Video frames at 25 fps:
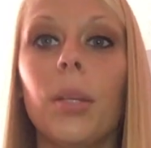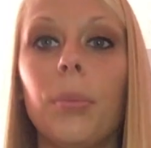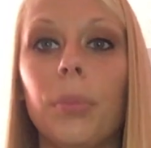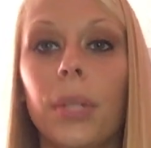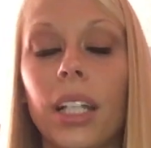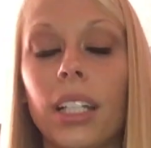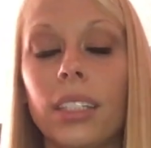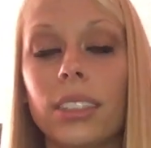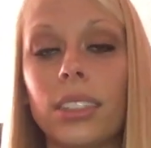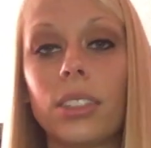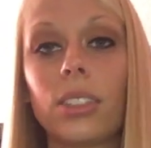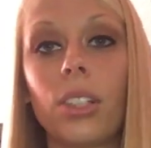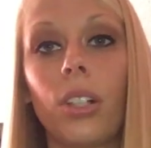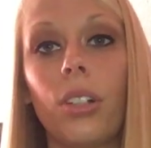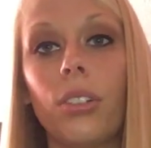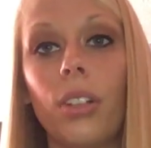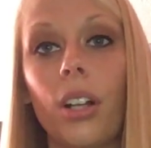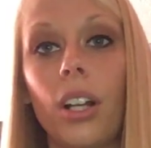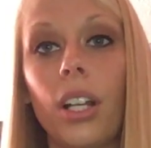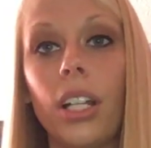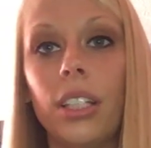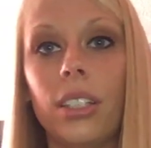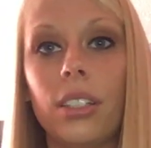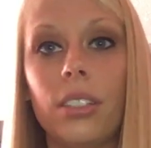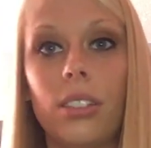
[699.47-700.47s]
because it's
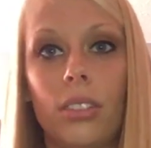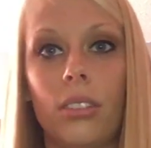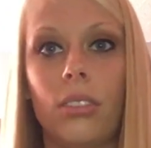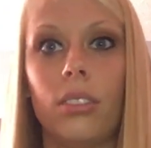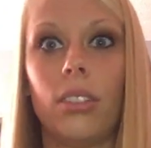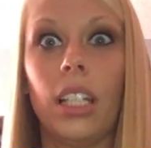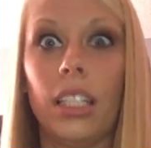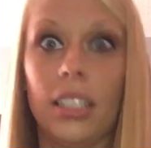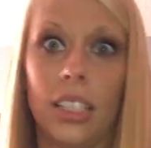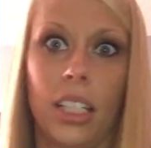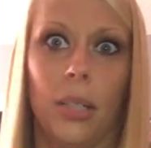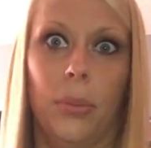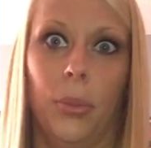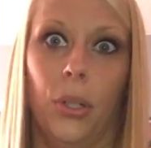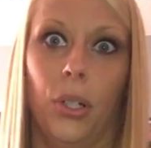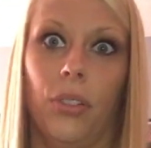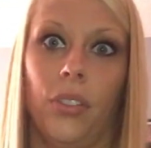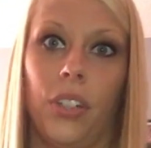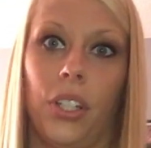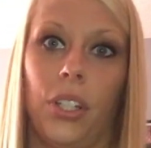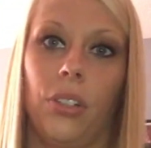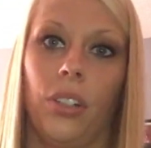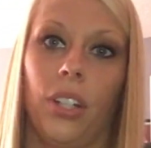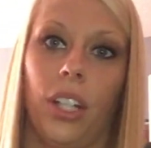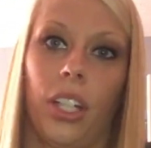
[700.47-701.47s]
all, it's, it's gonna
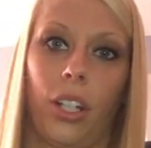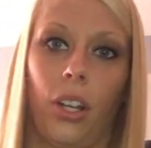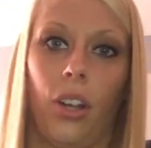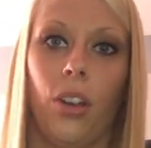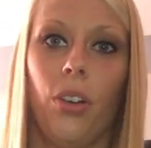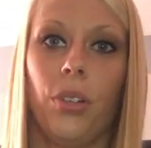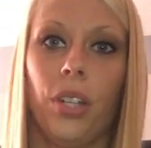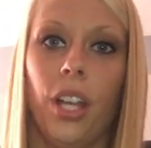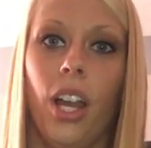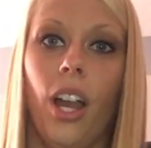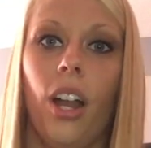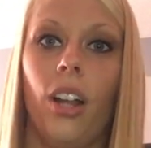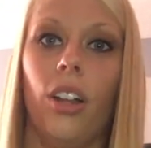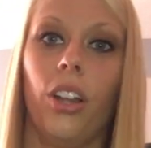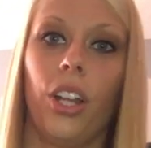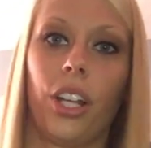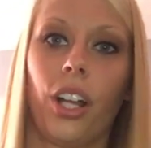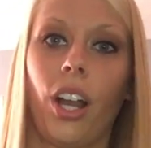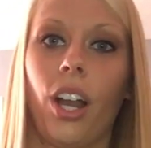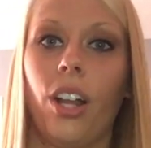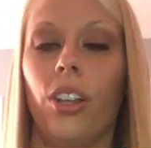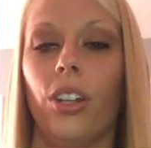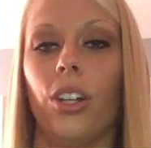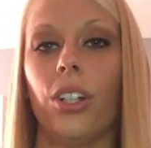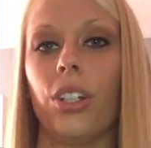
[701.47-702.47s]
motivate you, like, oh yeah, like,
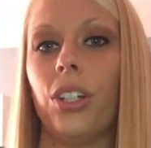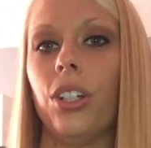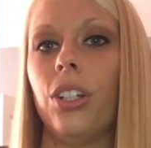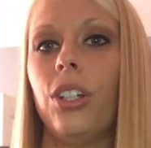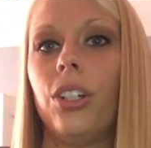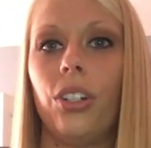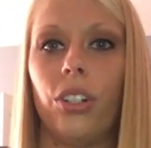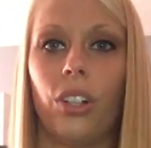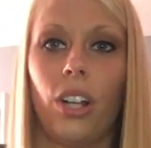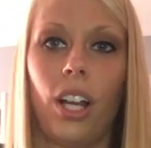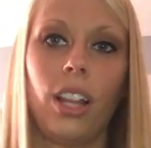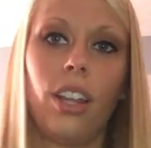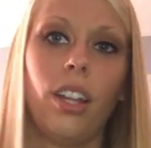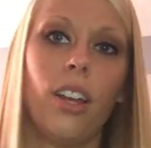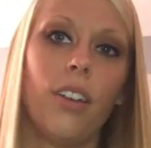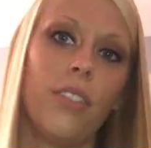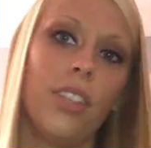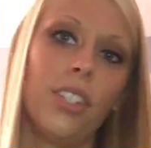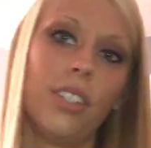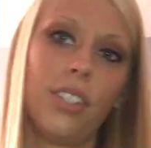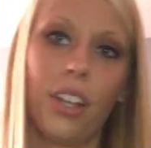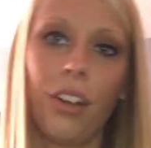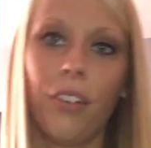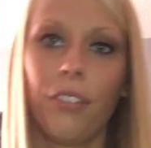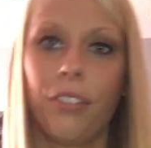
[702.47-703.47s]
I look good, or I love
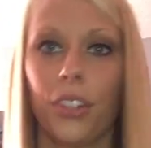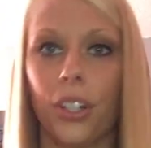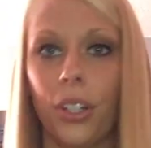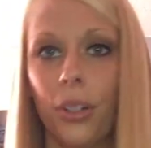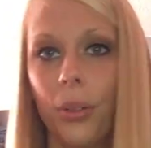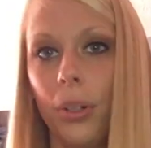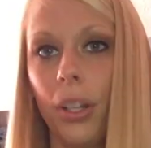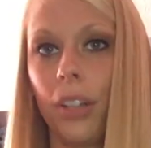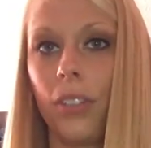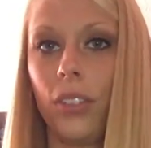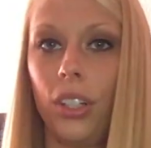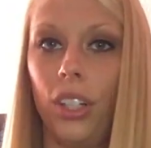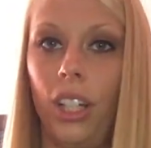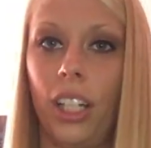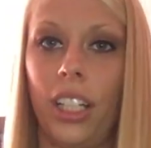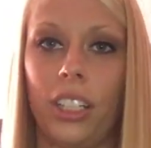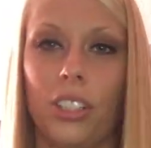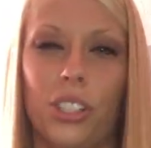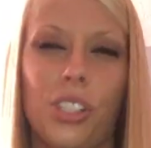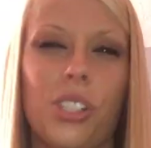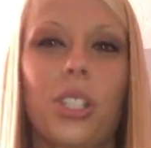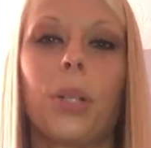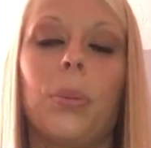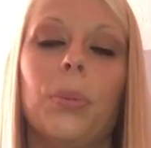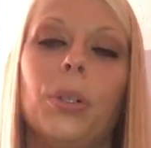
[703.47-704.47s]
this outfit, or whatever. Like,
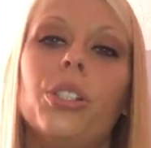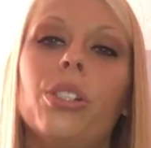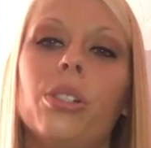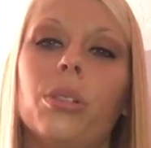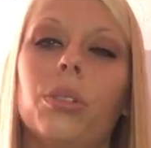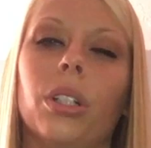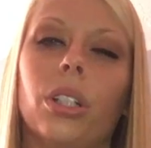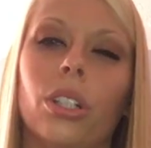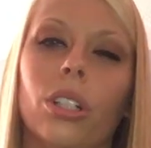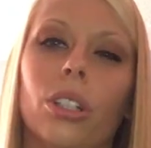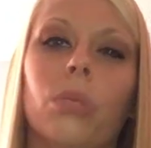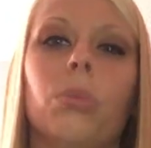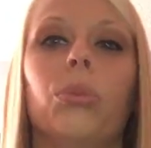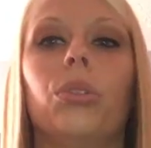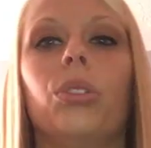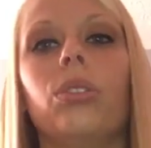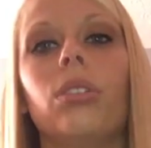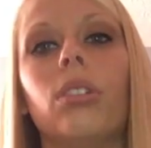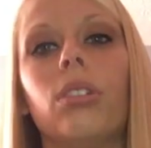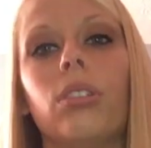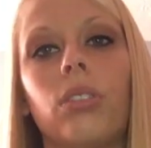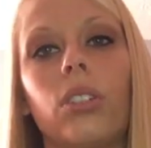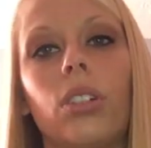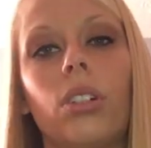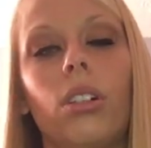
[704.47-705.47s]
it's just gonna put you in a good
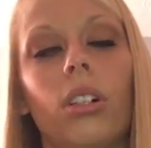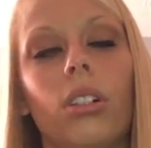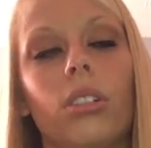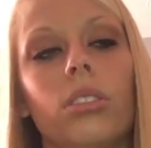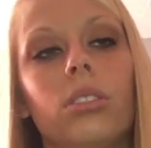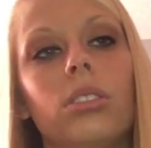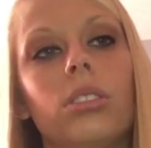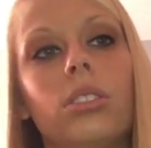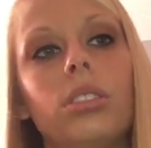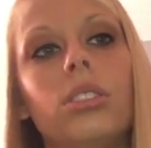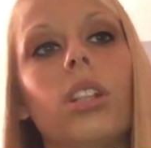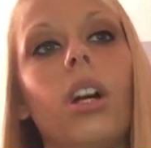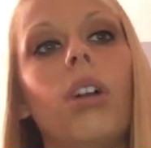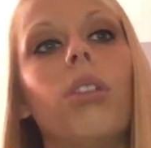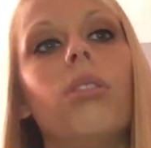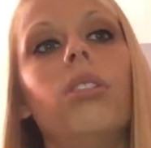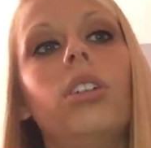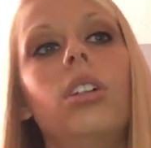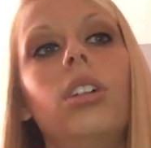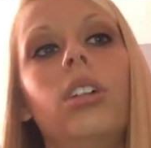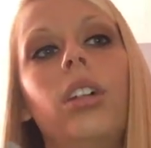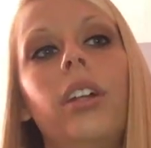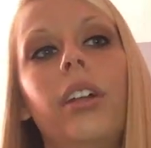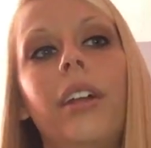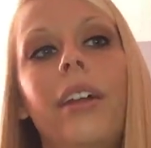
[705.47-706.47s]
mood overall. So
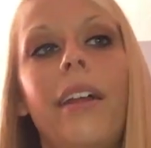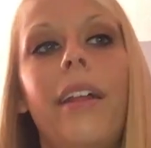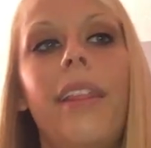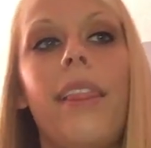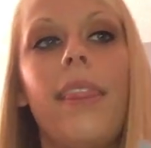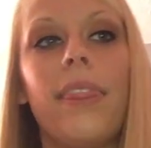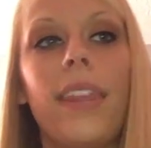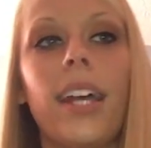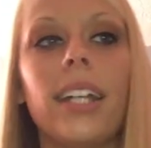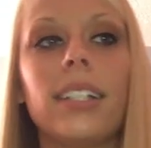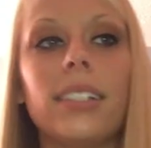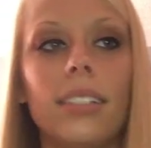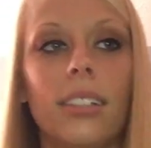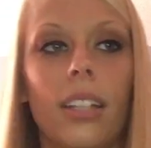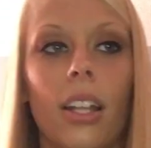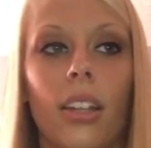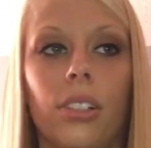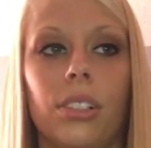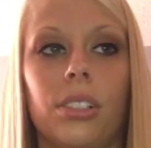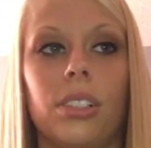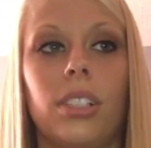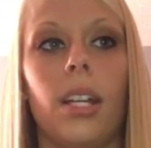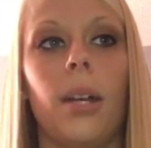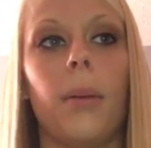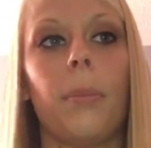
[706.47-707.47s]
that's
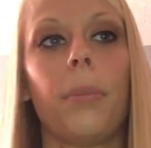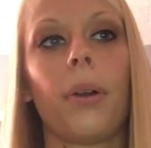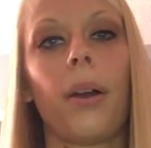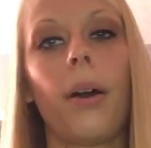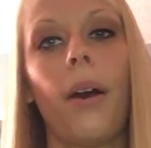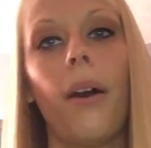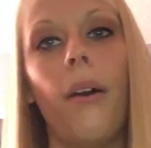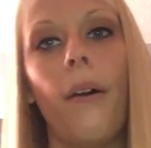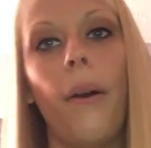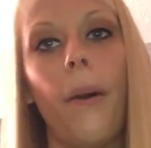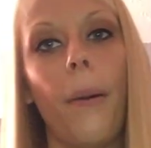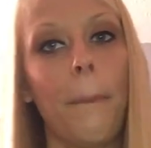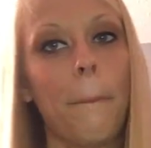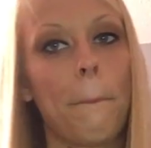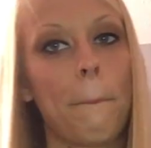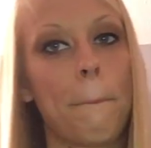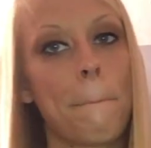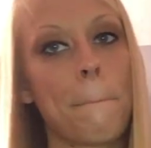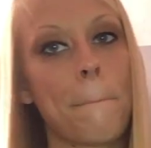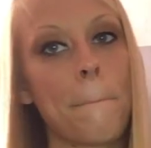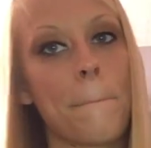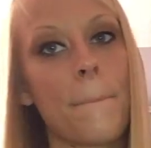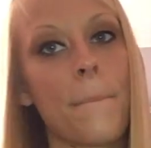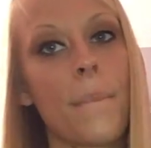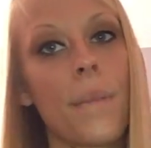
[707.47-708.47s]
another step. Um,
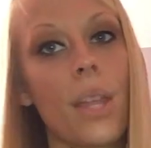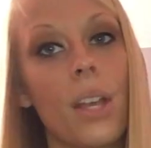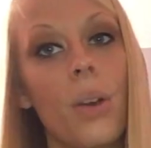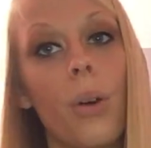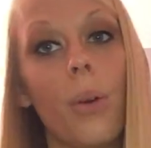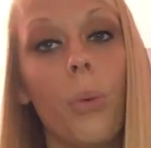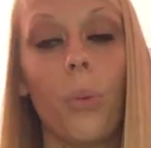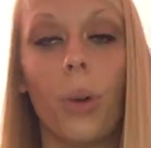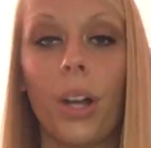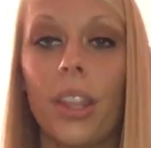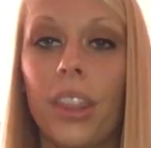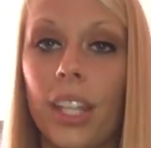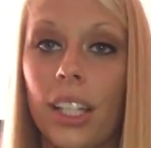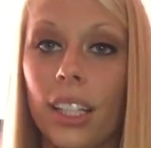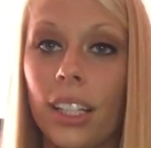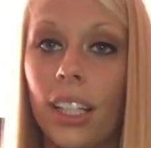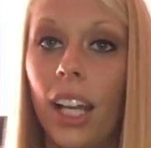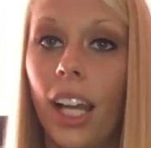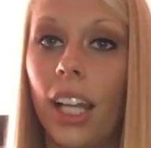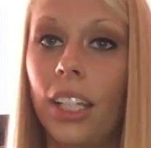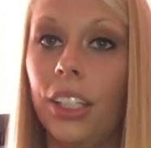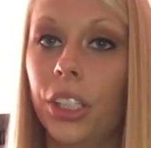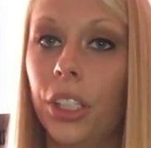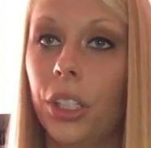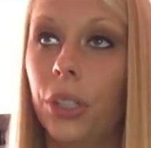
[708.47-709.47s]
one thing
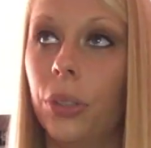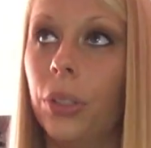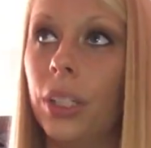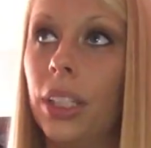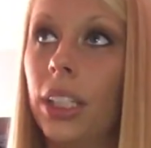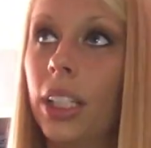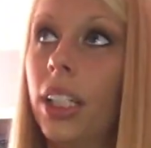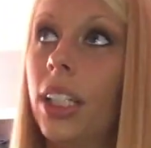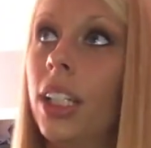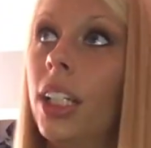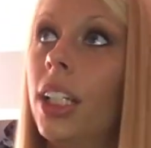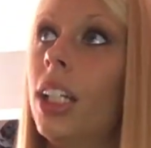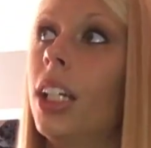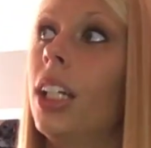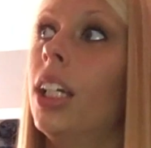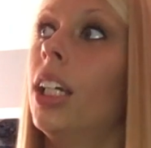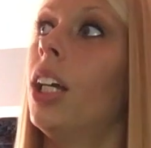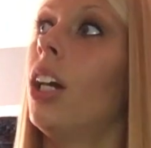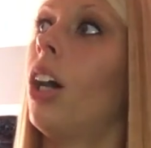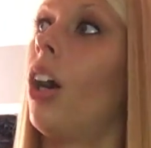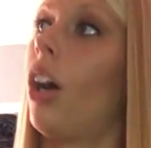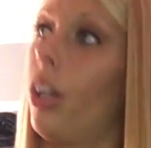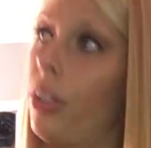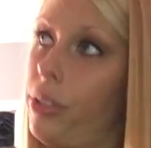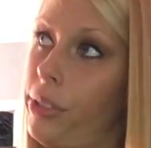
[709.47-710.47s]
that I do
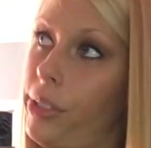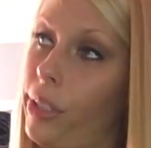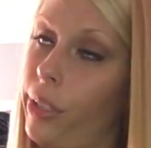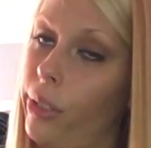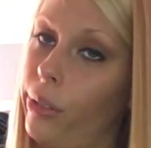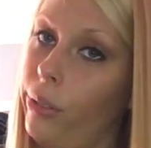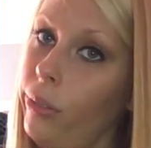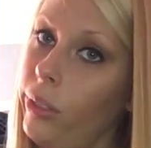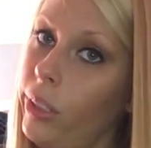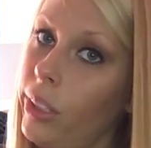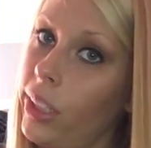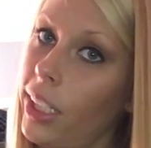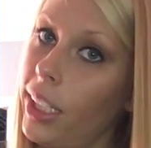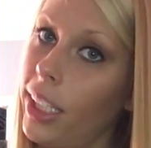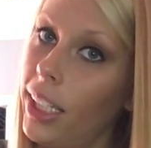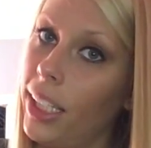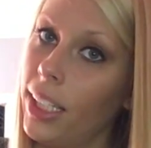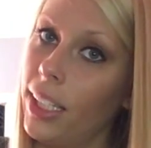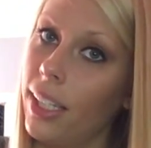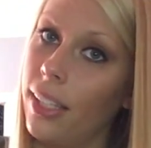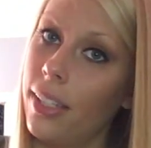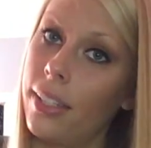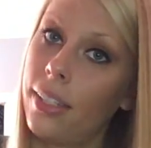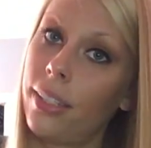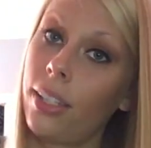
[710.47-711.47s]
also
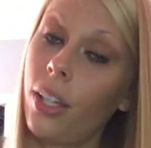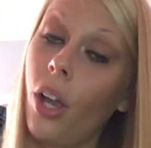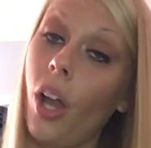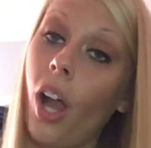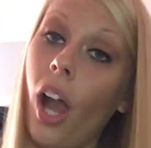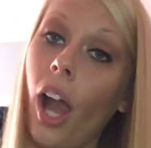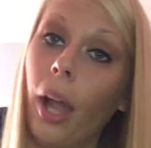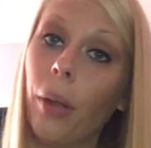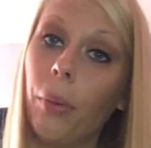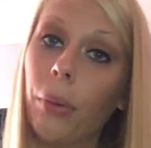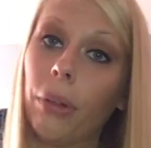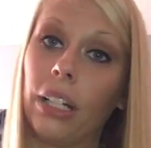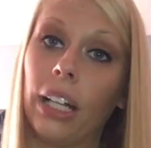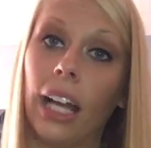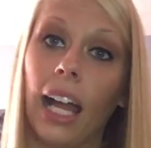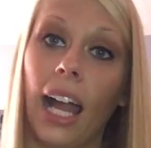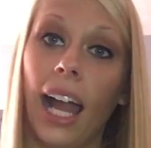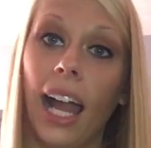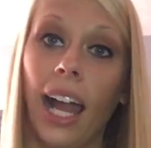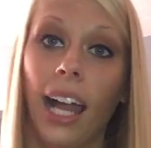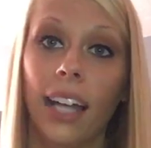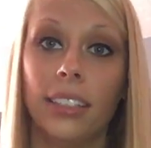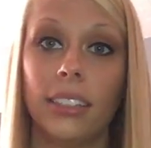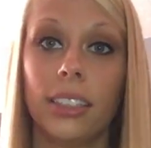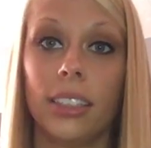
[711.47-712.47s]
is I wear a
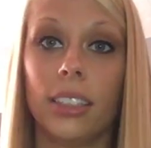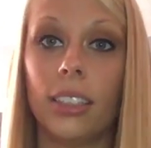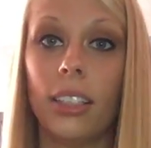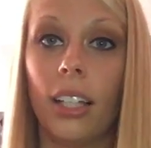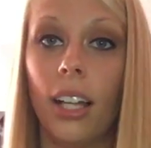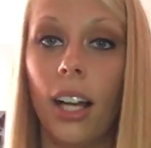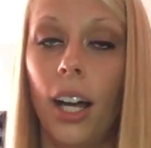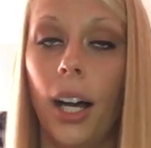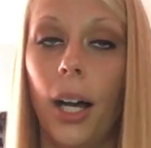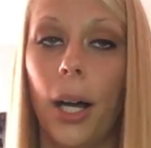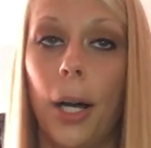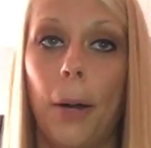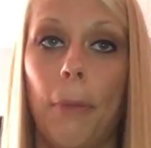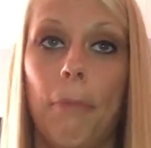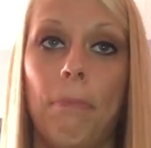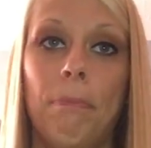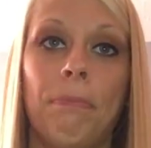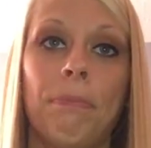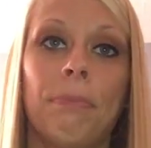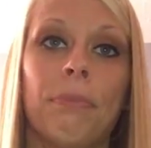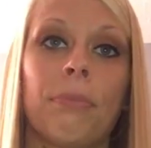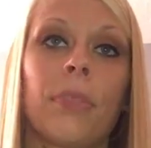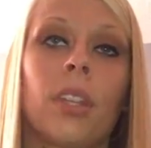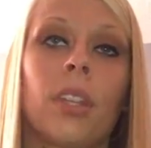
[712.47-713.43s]
hat, um,